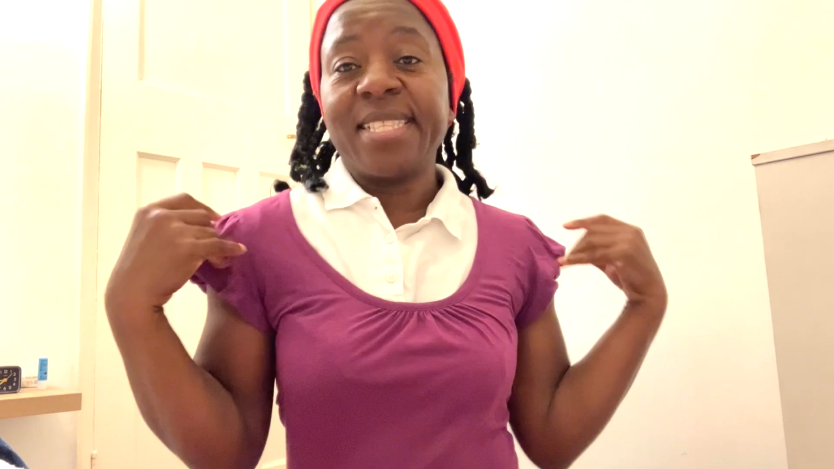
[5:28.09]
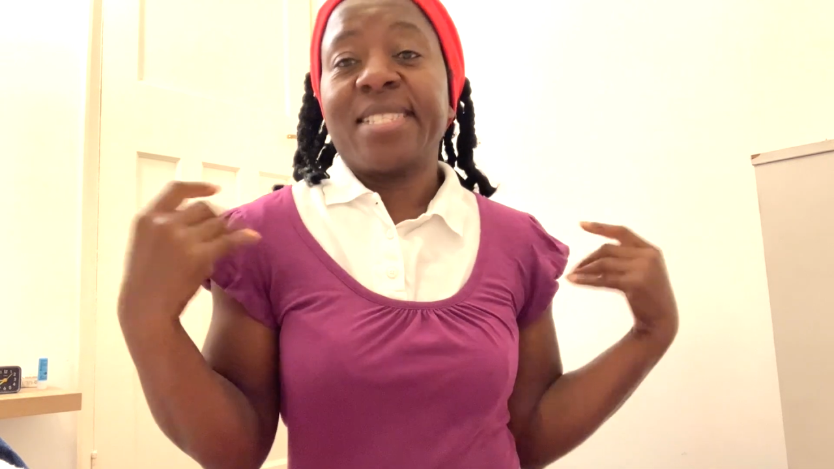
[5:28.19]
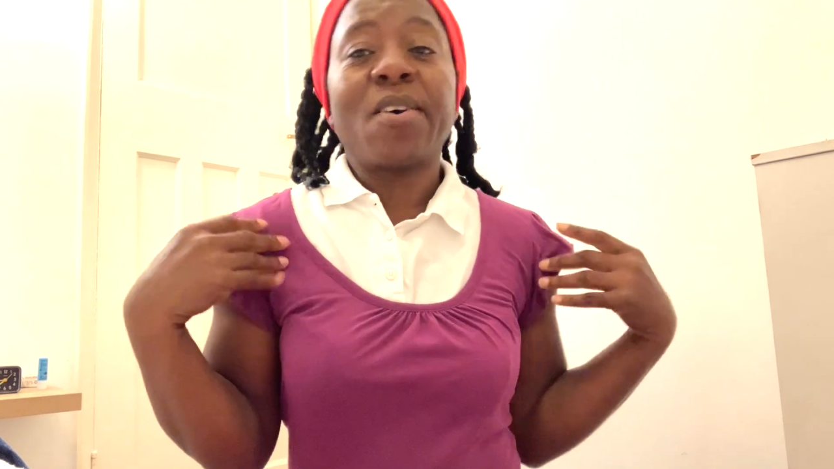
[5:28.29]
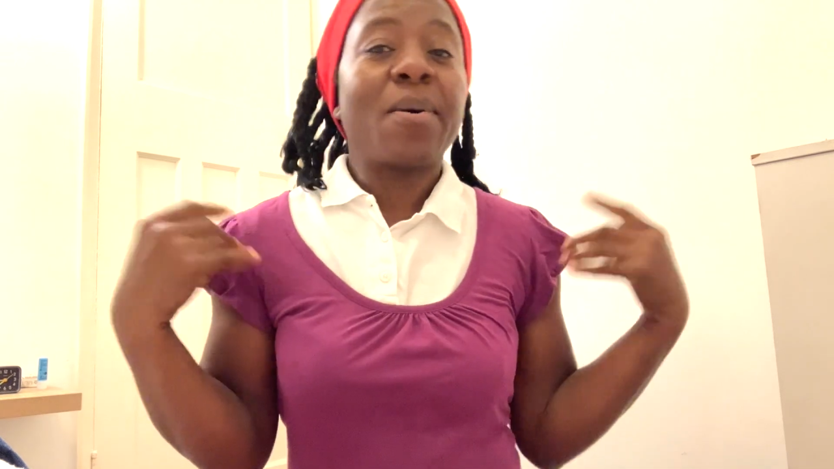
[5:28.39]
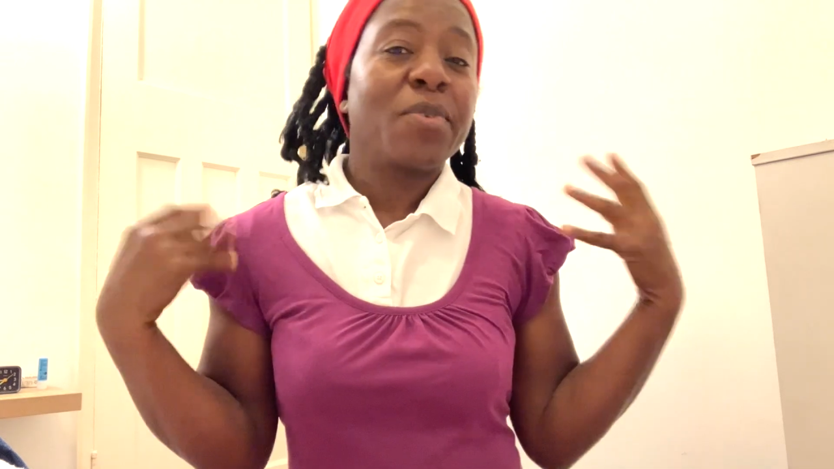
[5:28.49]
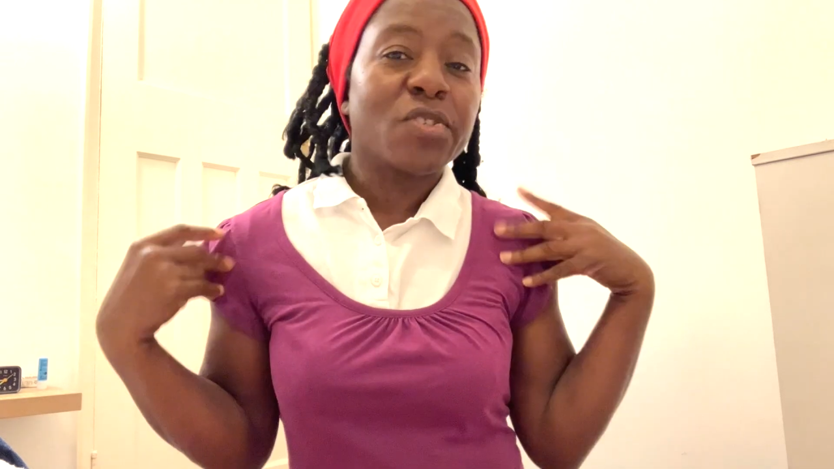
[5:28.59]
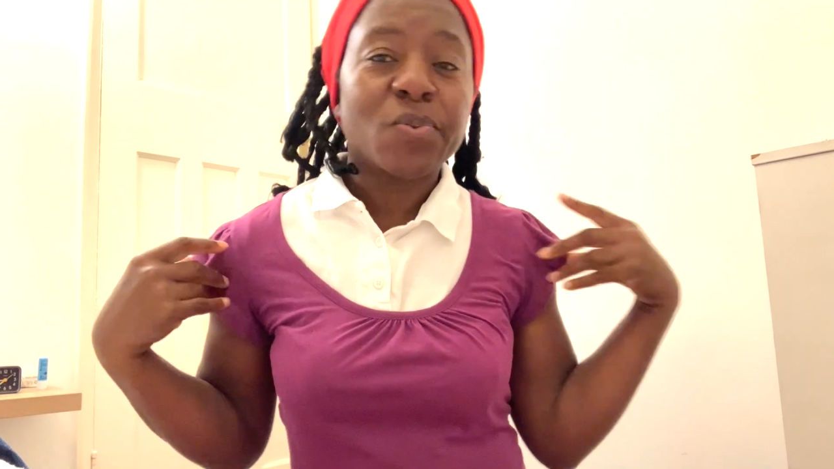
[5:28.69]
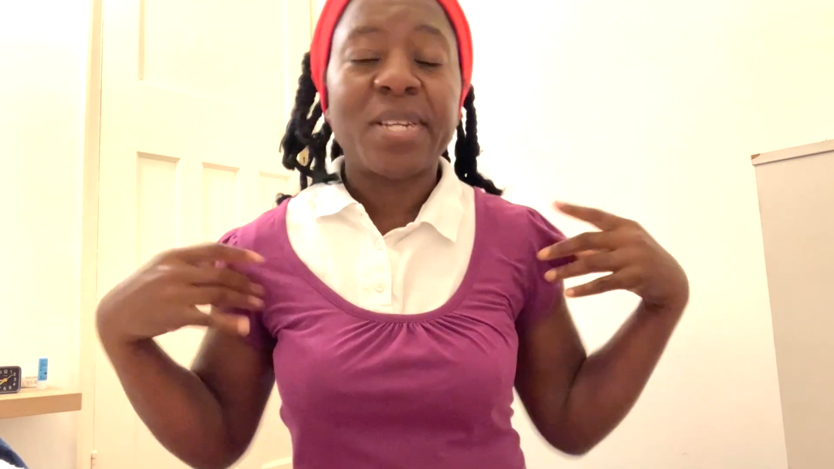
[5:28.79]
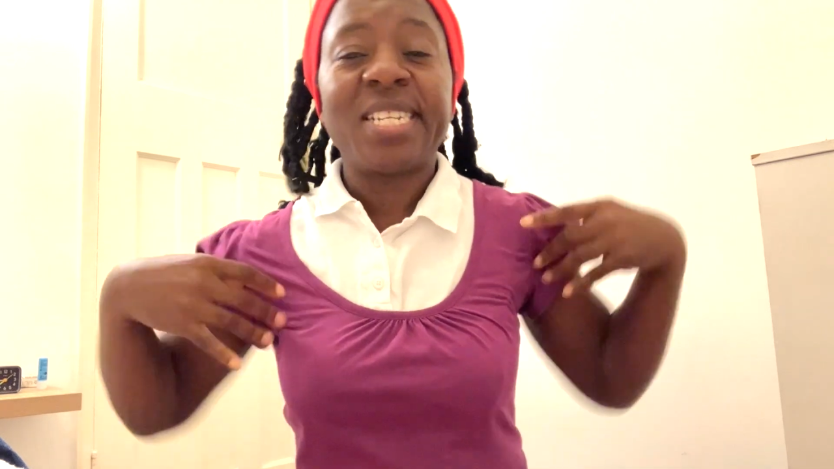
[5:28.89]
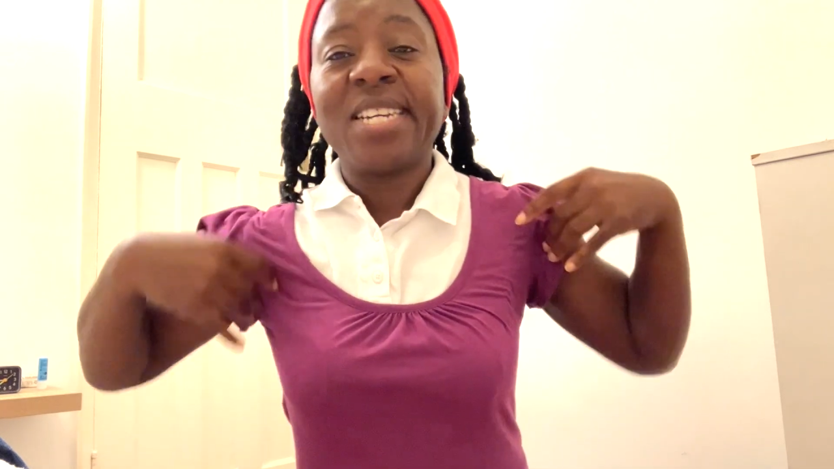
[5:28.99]
so I'm not
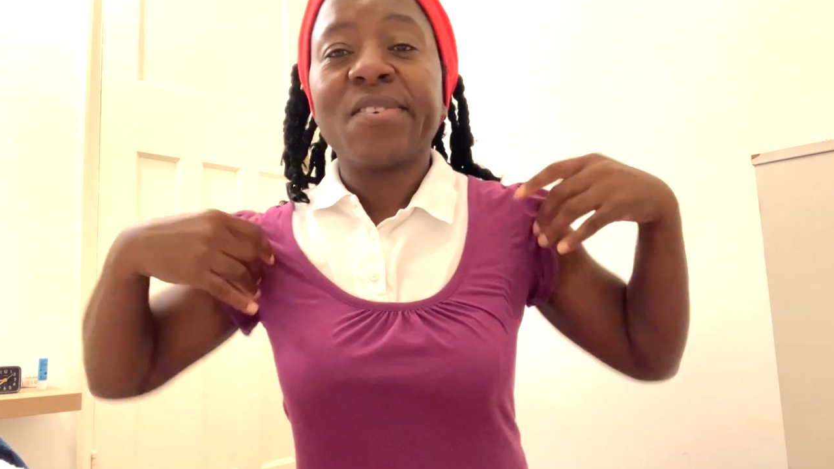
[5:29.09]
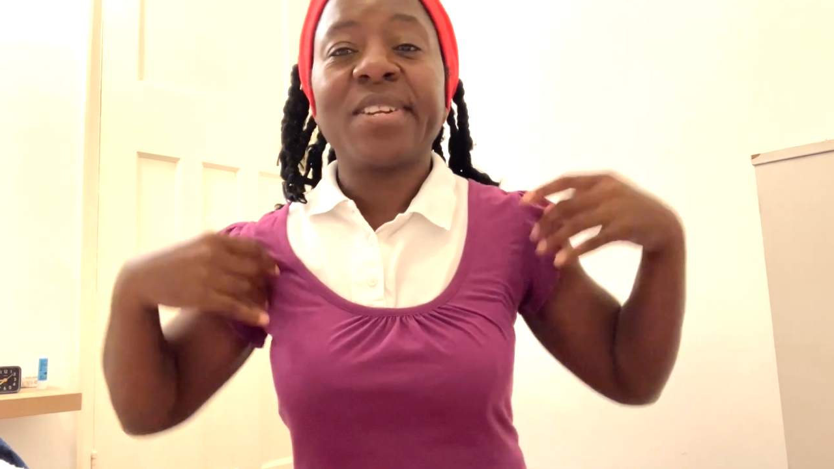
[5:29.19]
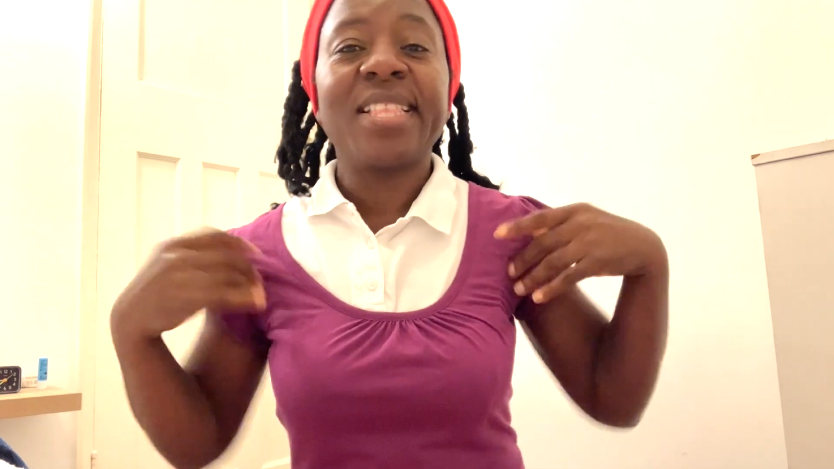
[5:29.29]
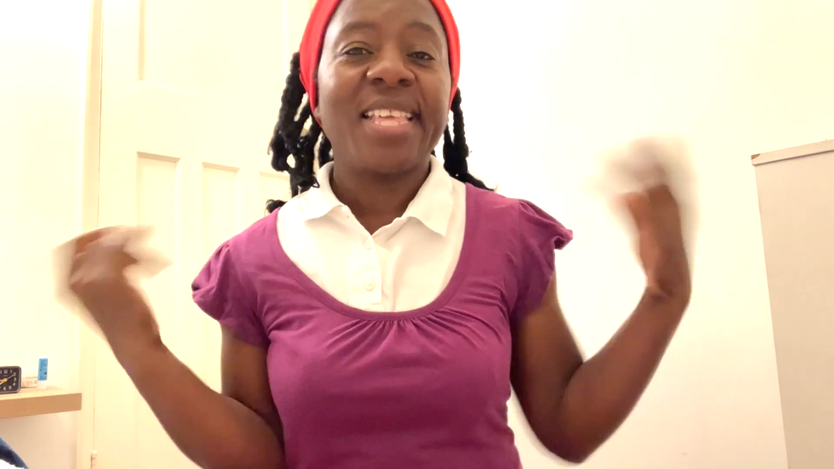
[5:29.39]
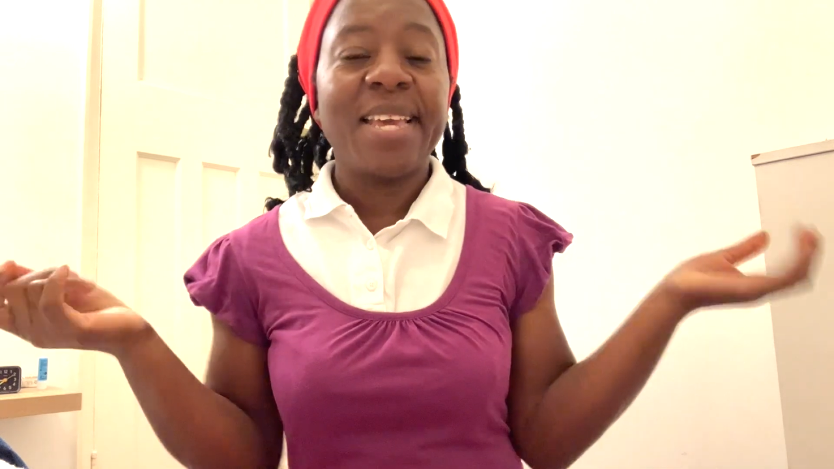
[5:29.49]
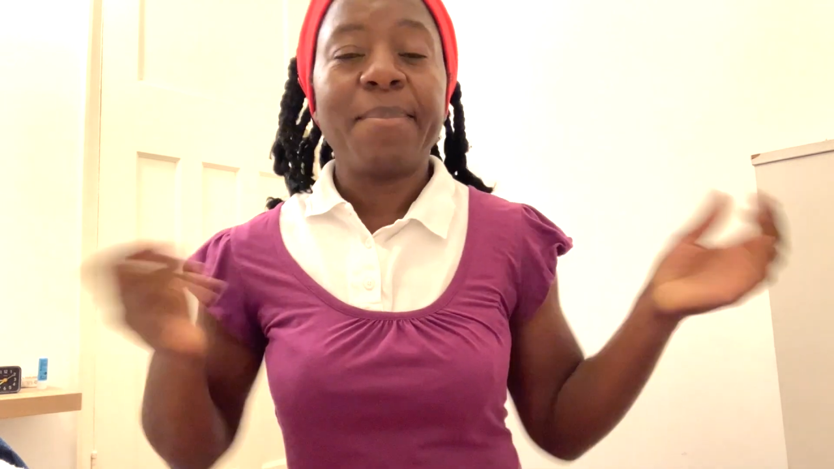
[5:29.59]
sweating or anything